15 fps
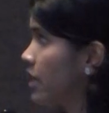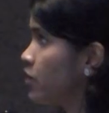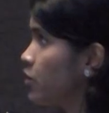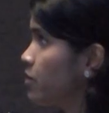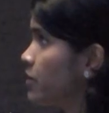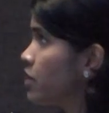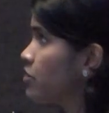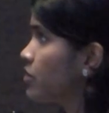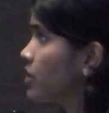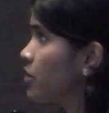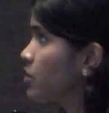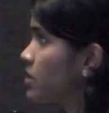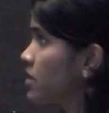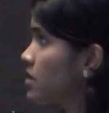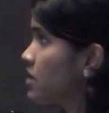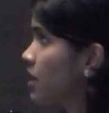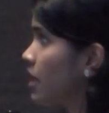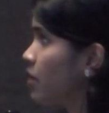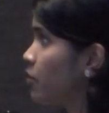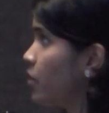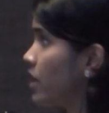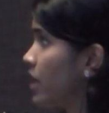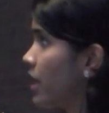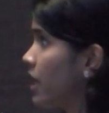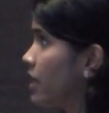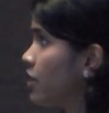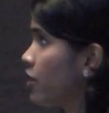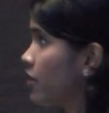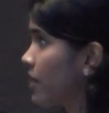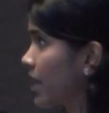endometriosis, and we
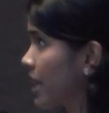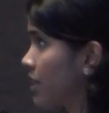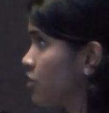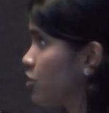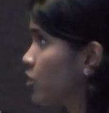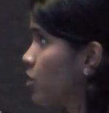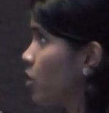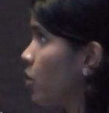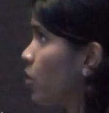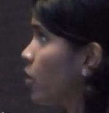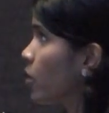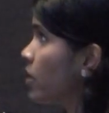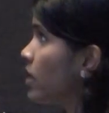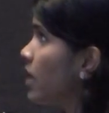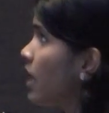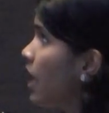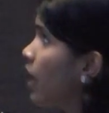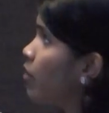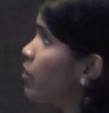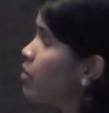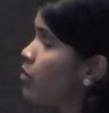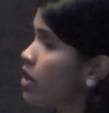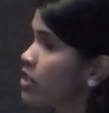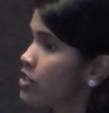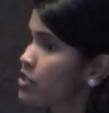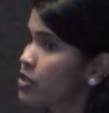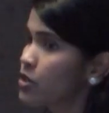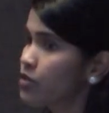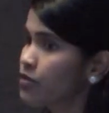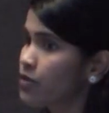had our cancer cohort, and we wanted
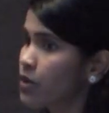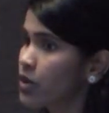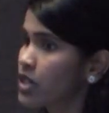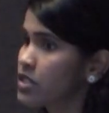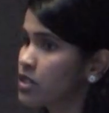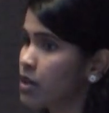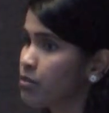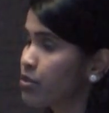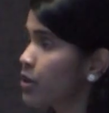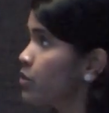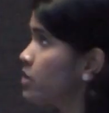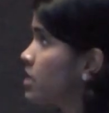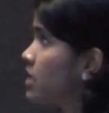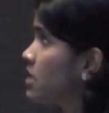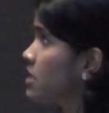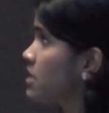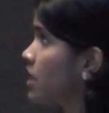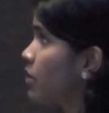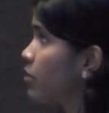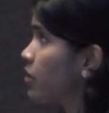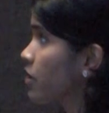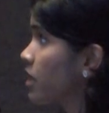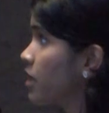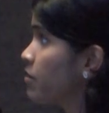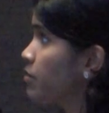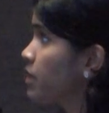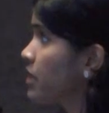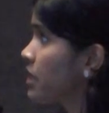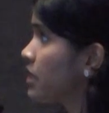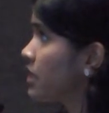to focus on proteins that were
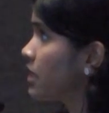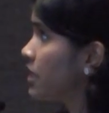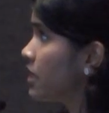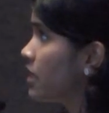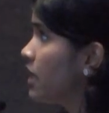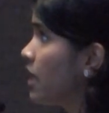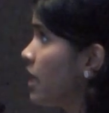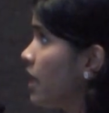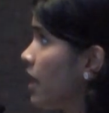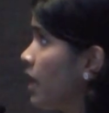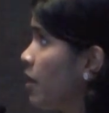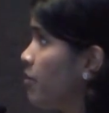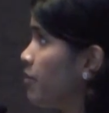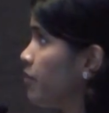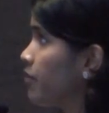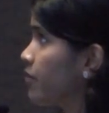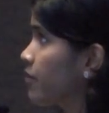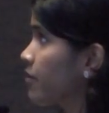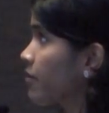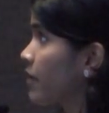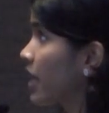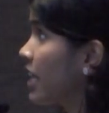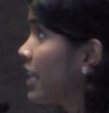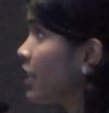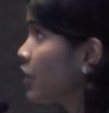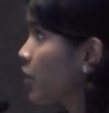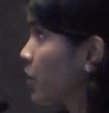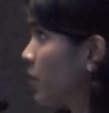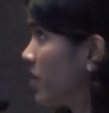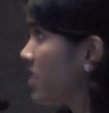completely
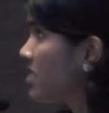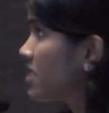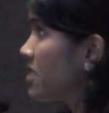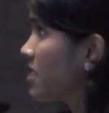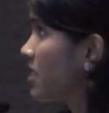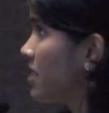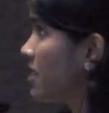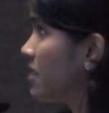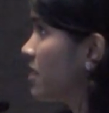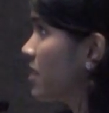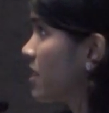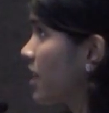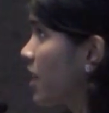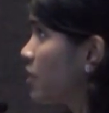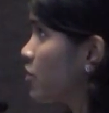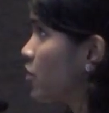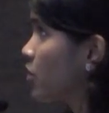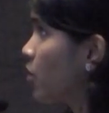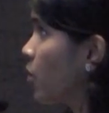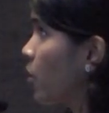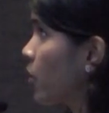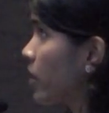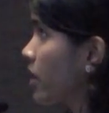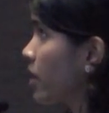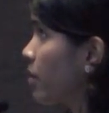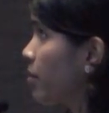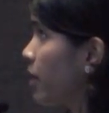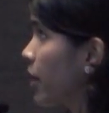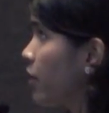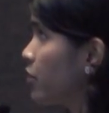increased in the cancer cohort
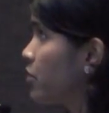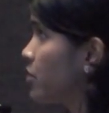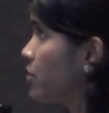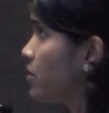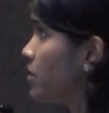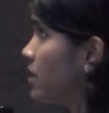compared to